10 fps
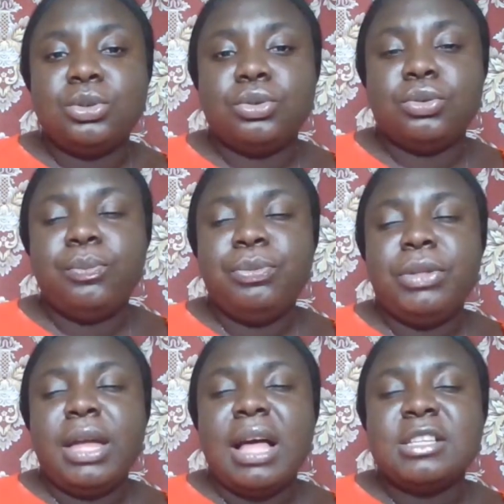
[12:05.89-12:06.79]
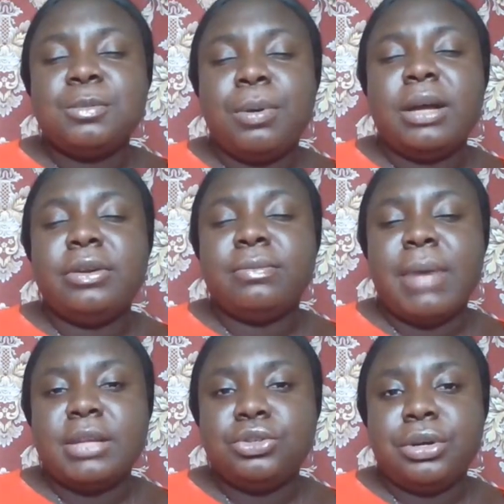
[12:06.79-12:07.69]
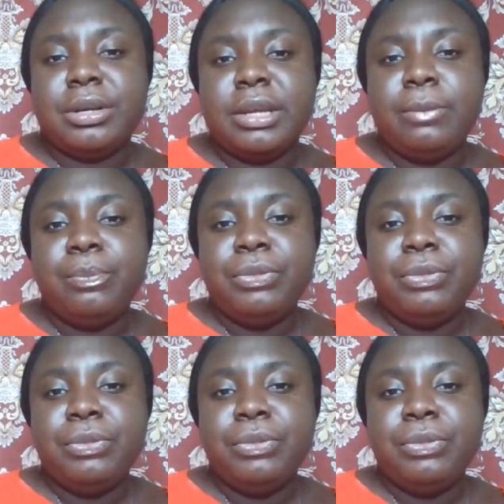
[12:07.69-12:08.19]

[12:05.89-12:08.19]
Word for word: to as part of my journey.